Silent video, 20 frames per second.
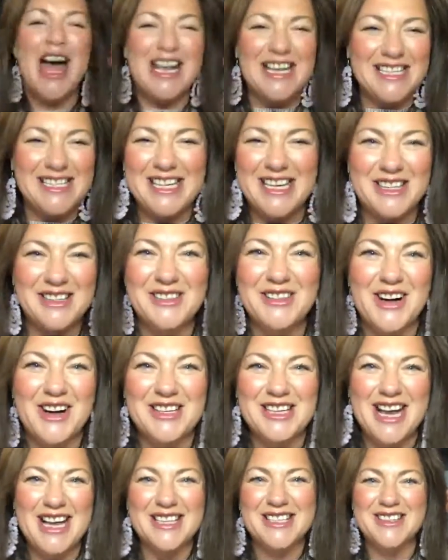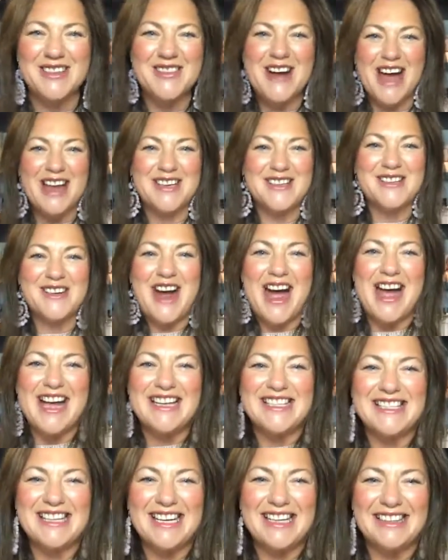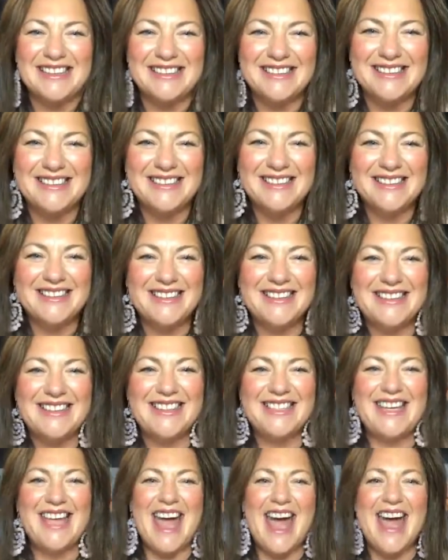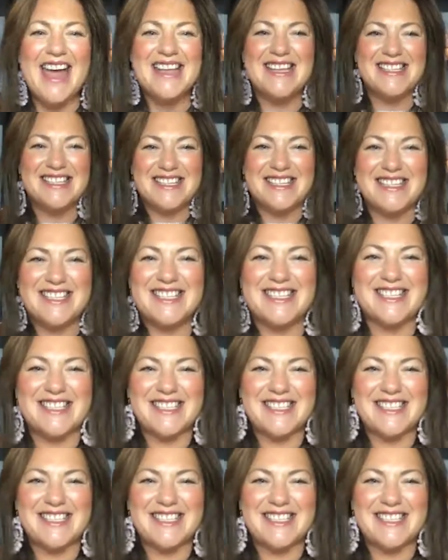rising, goddess. Grand rising. Yes.